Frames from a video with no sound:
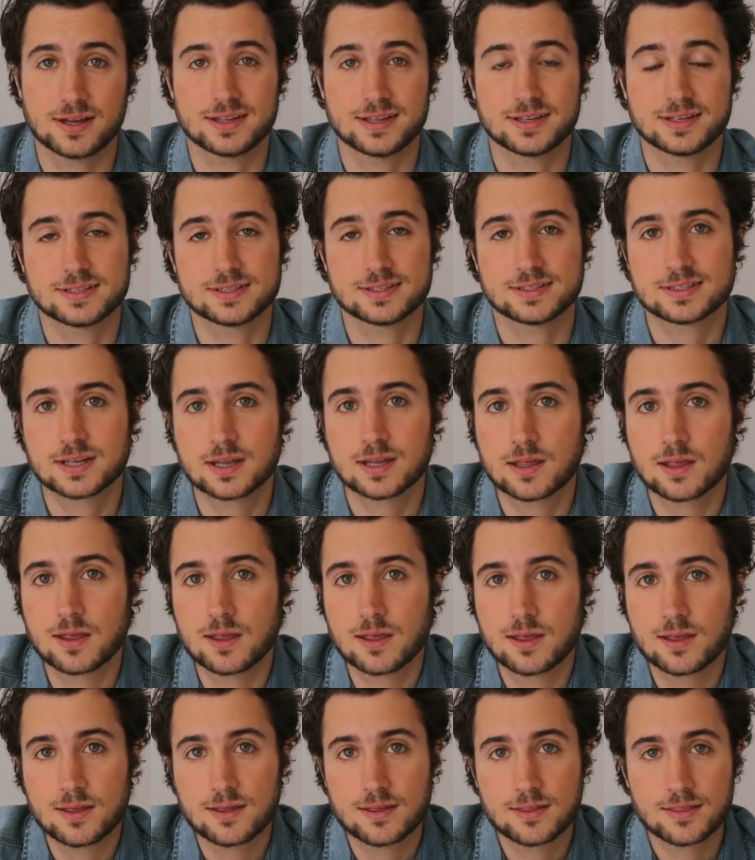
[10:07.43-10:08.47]
And
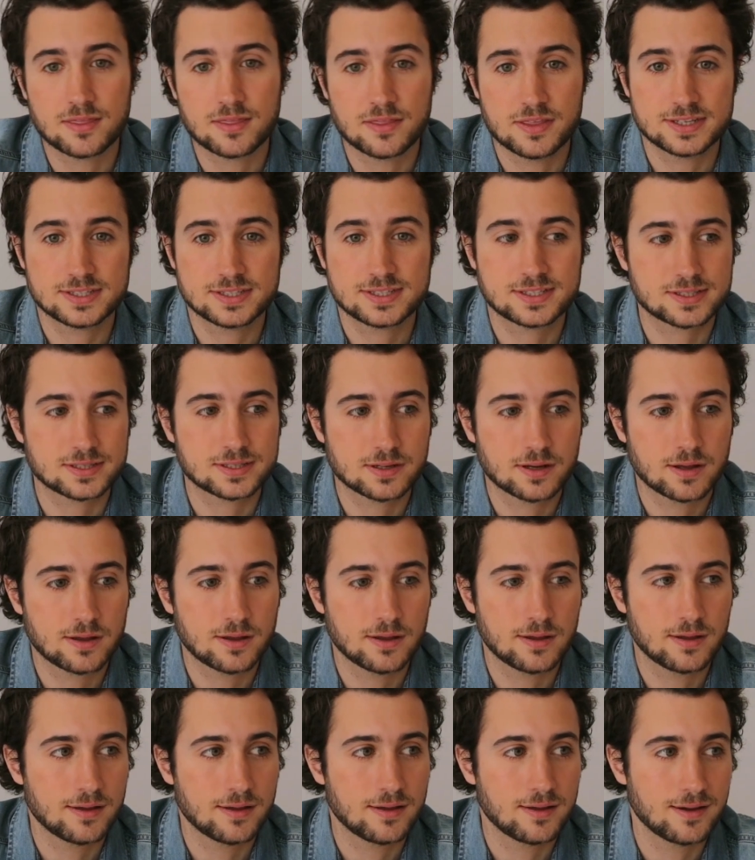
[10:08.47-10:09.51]
this
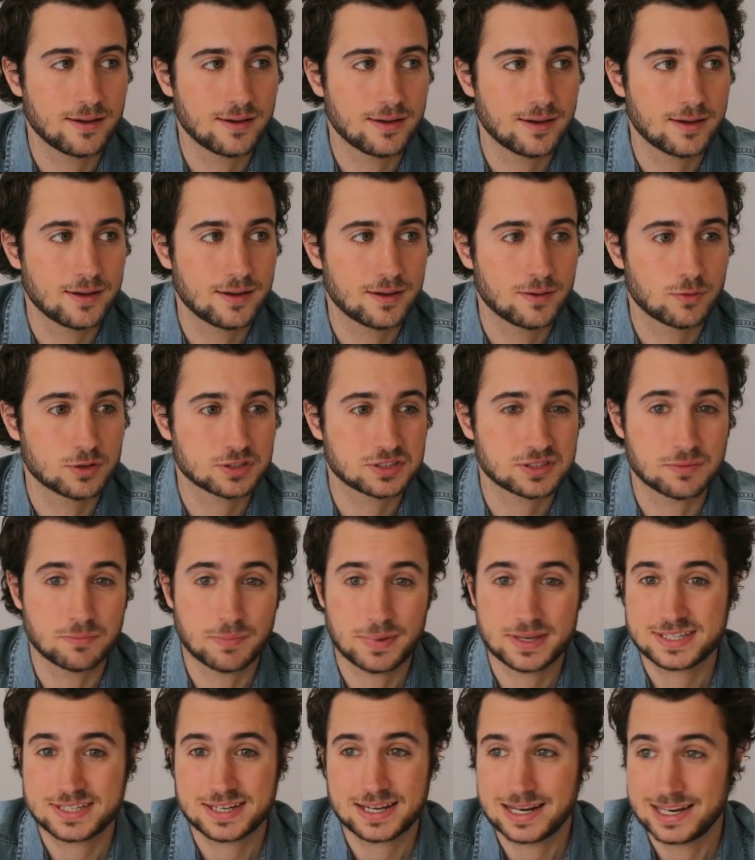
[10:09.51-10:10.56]
was
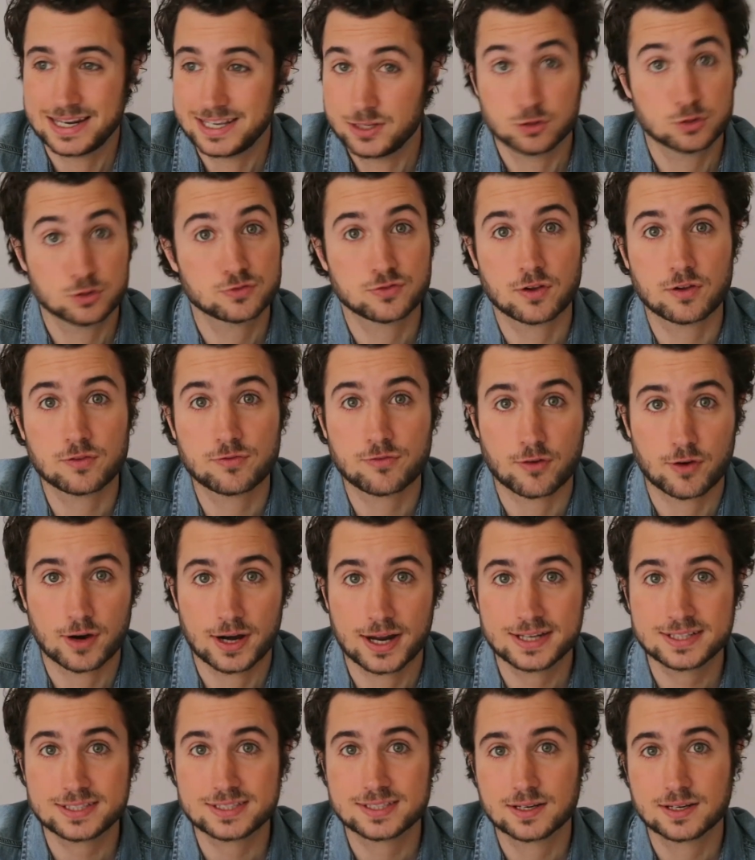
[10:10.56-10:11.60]
amazingly useful for
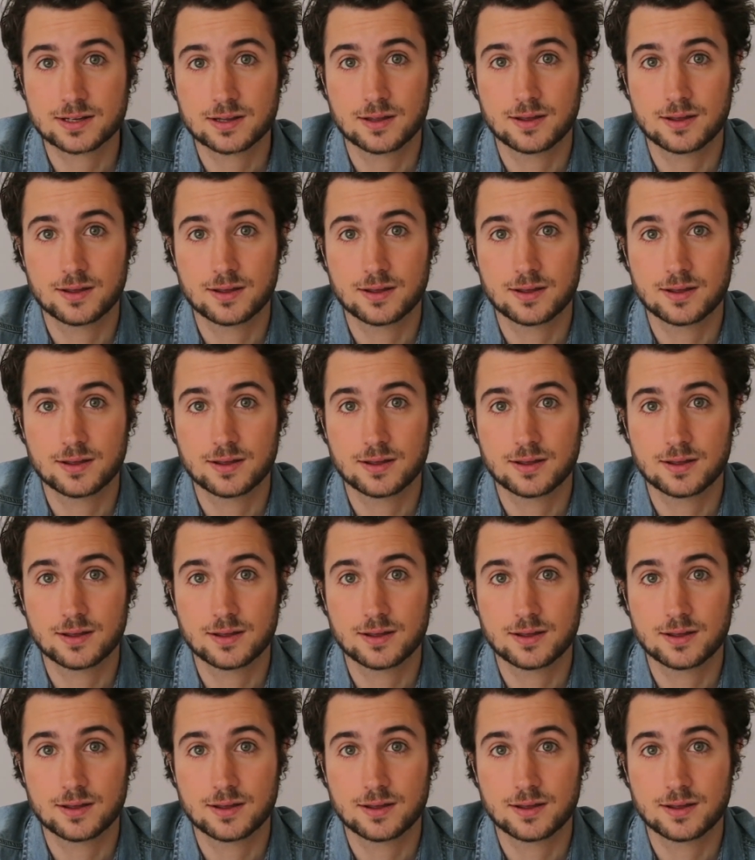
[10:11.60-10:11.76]
us.